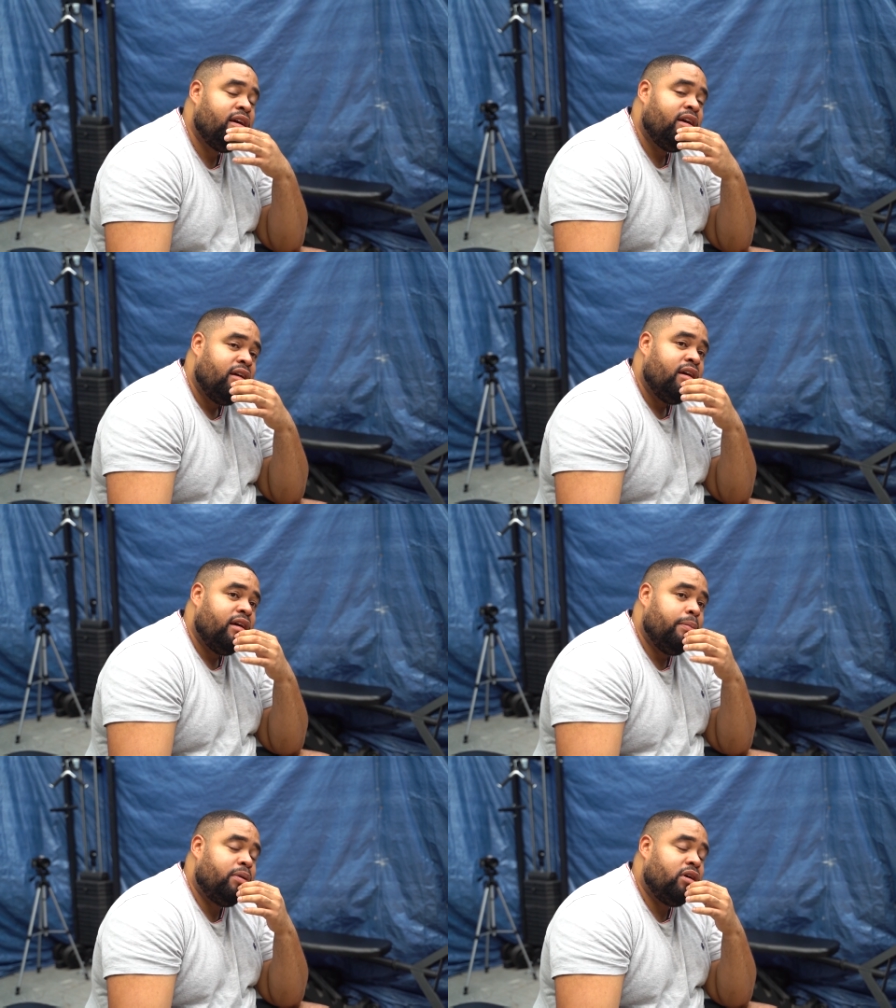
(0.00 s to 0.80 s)
yeah.
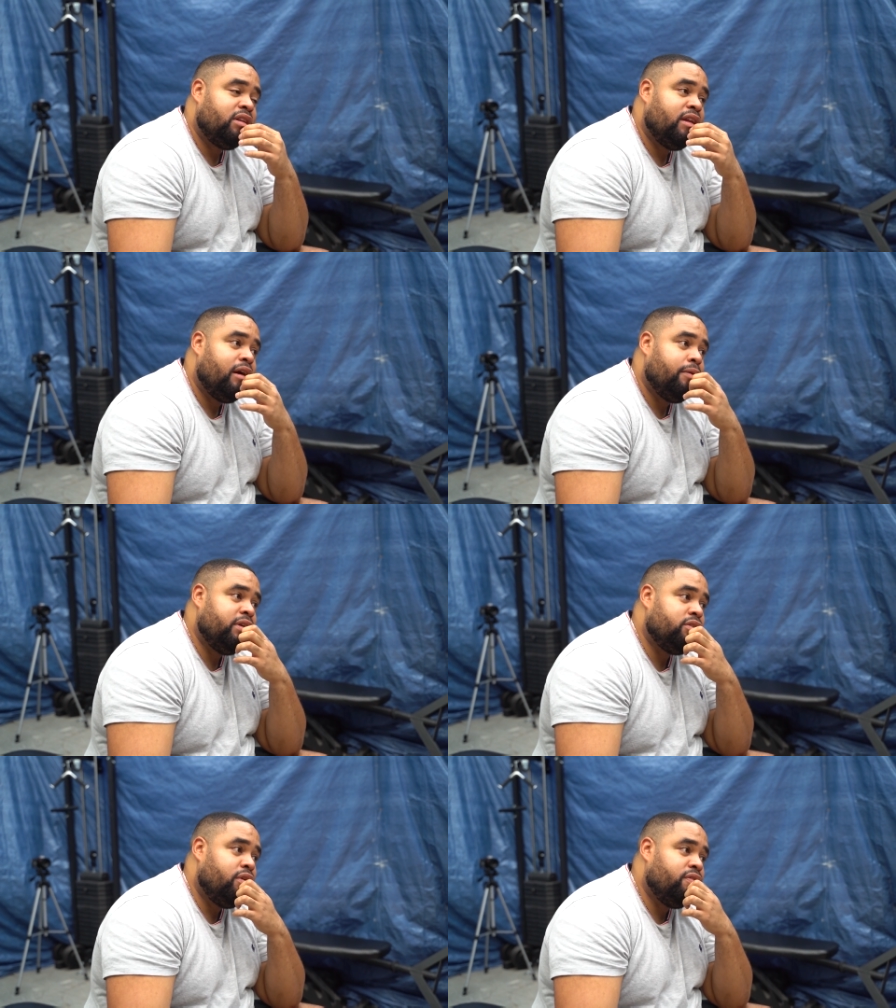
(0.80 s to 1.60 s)
a plot now
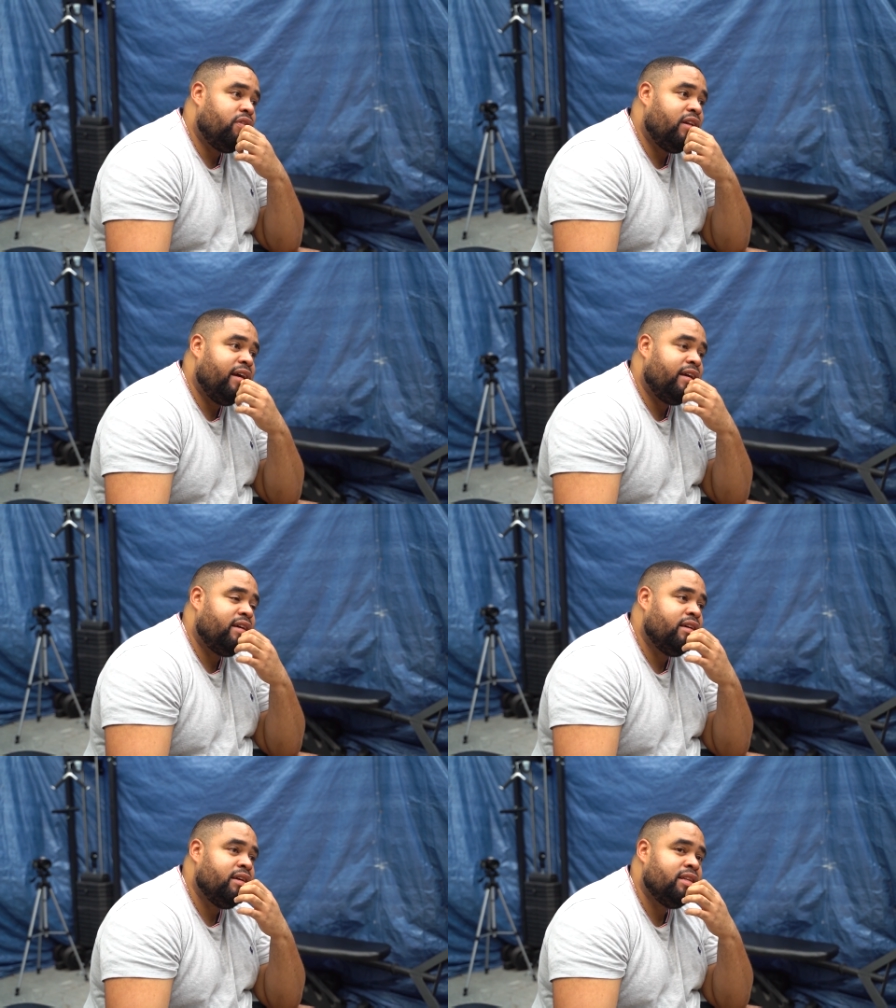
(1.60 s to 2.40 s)
is going for like
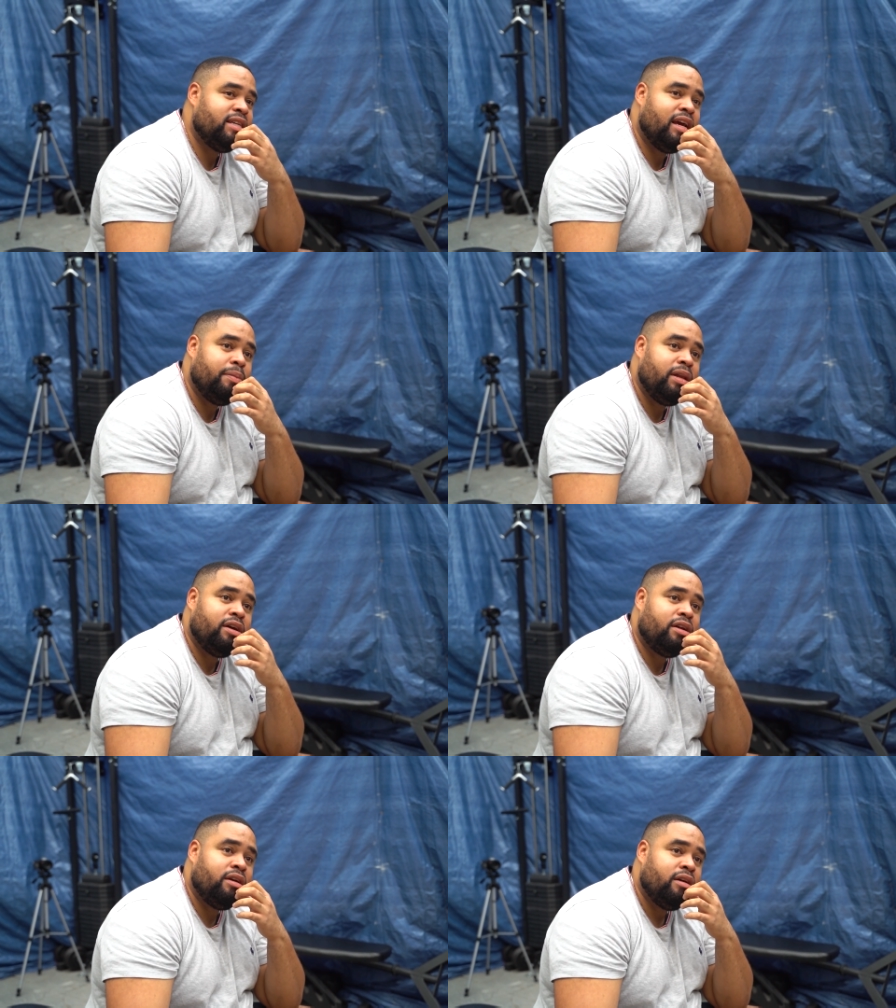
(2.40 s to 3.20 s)
ten
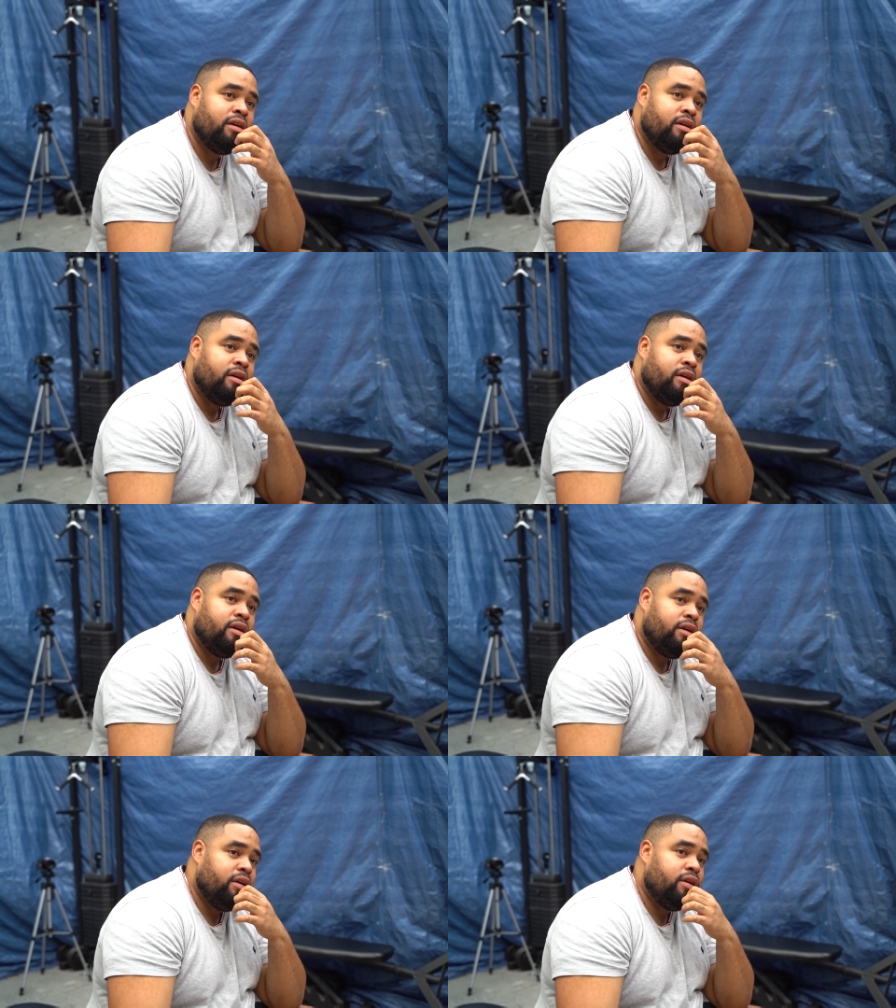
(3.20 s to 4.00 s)
million,
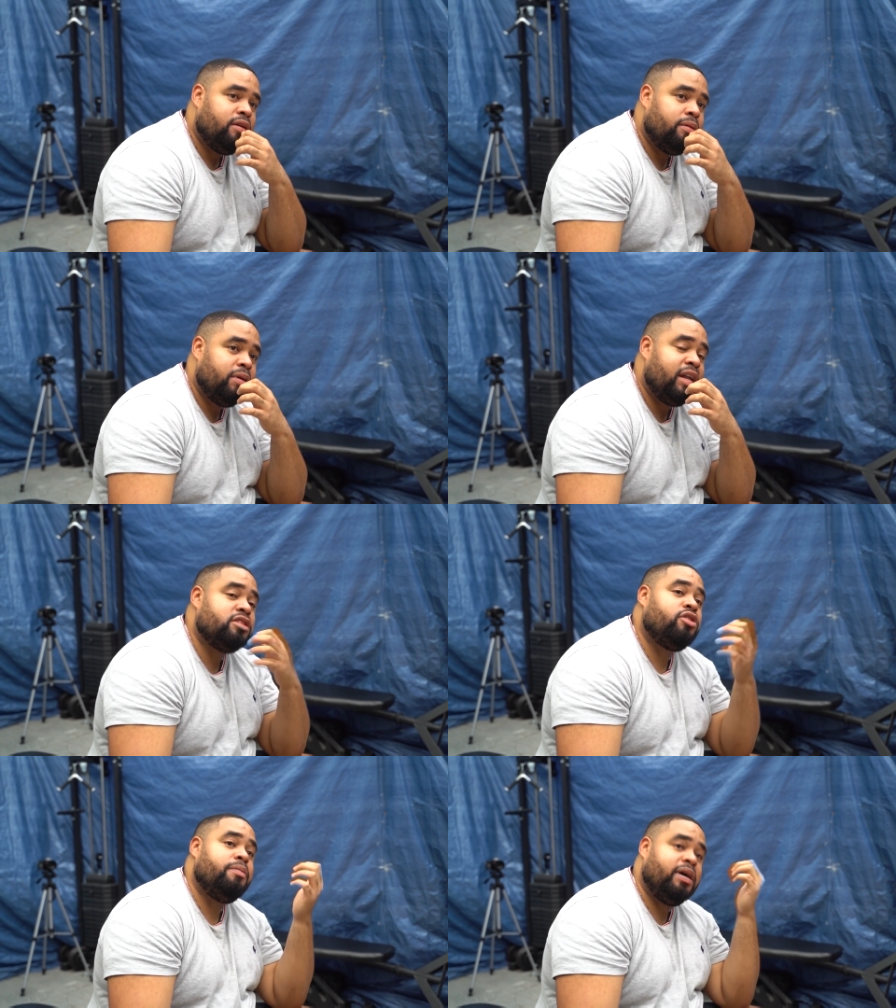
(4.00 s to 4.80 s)
you know, but
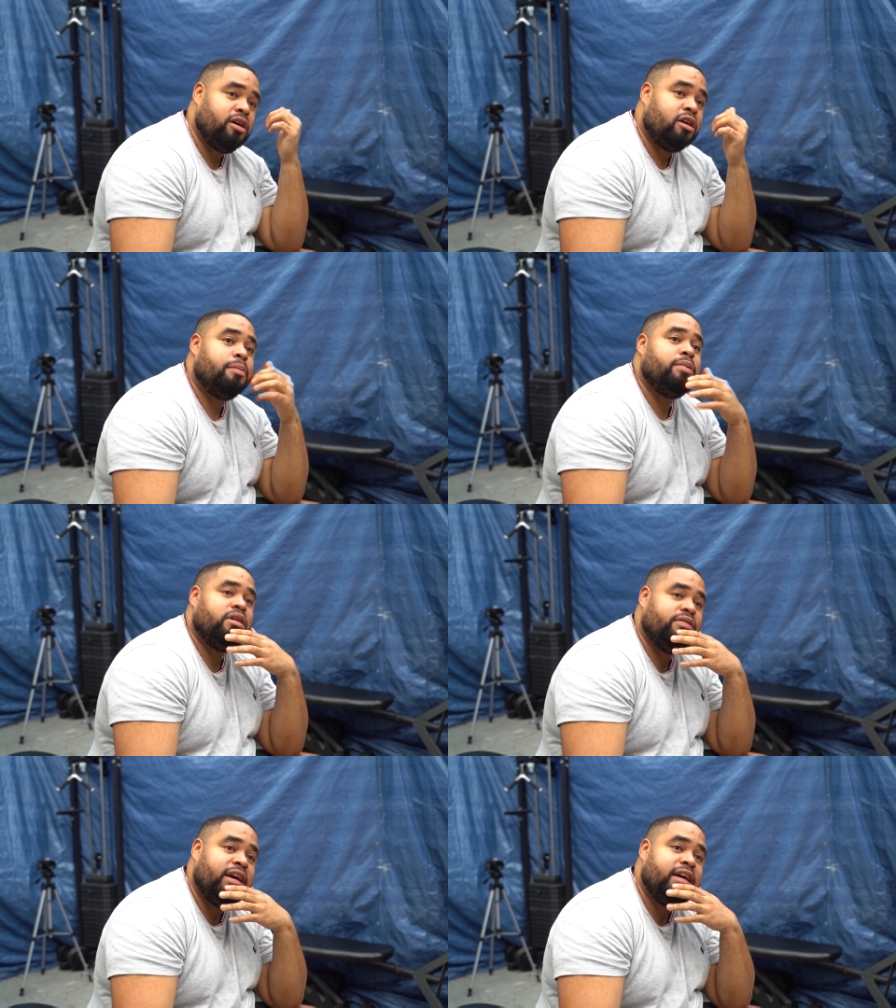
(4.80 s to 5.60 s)
that's going back a
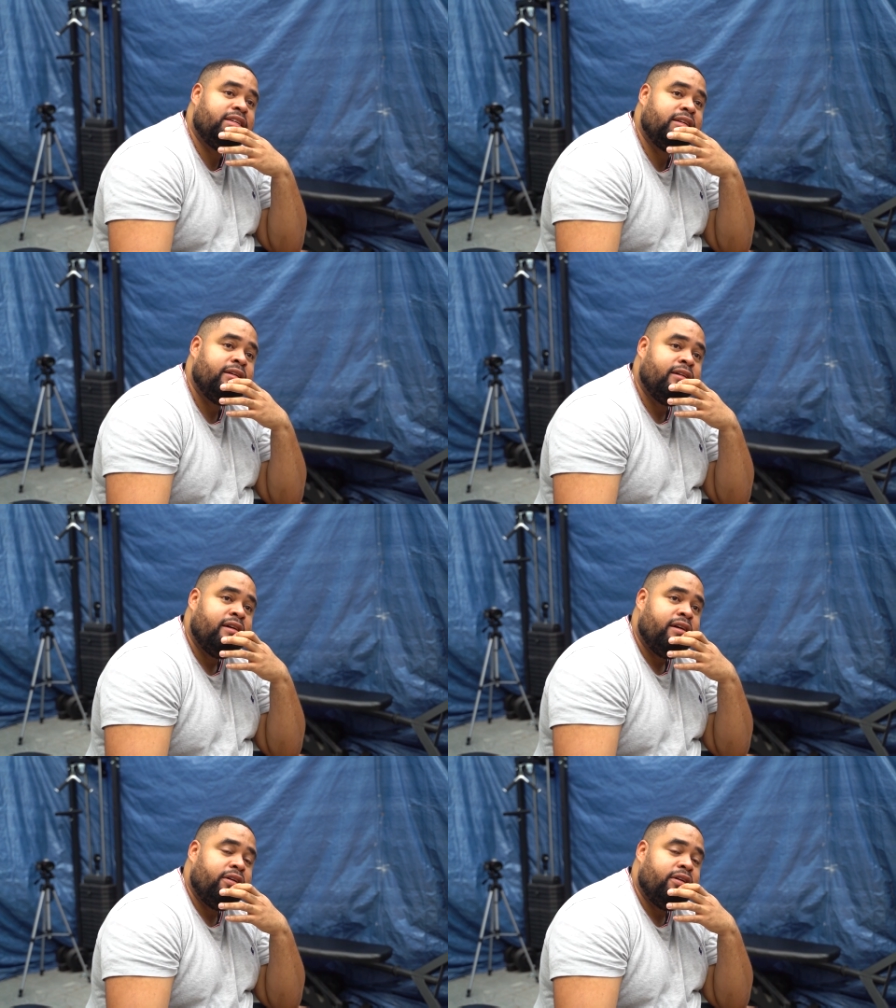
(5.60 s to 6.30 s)
couple of years, yeah.